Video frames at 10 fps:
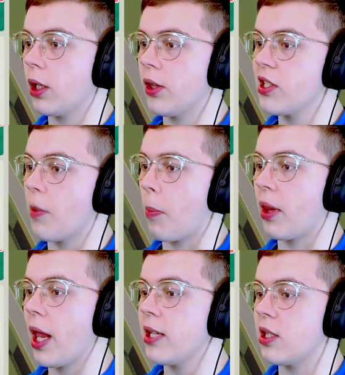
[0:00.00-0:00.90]
this is a
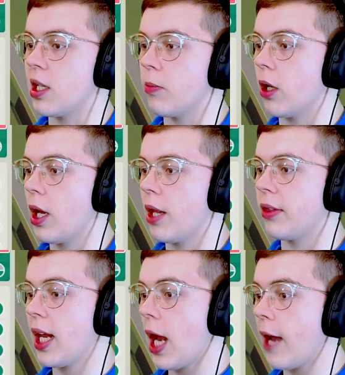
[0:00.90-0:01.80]
plain zebra and
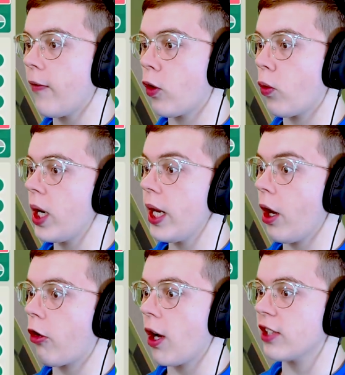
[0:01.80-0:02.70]
they have green
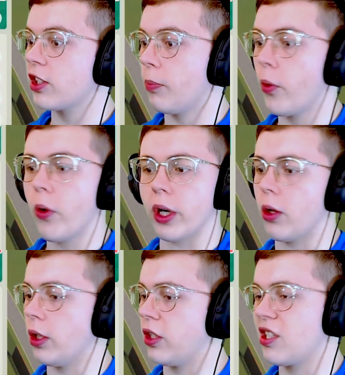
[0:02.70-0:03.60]
across the board.
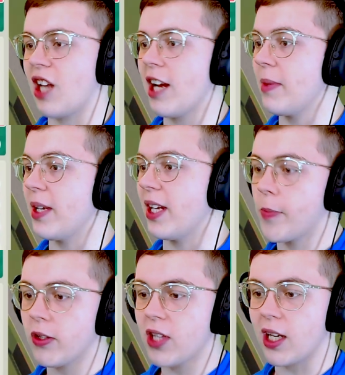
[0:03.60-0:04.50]
Oh, sign me up,
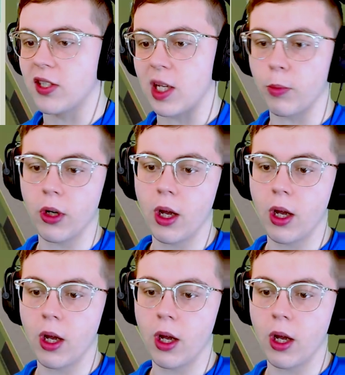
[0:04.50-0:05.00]
I'll take a zebra.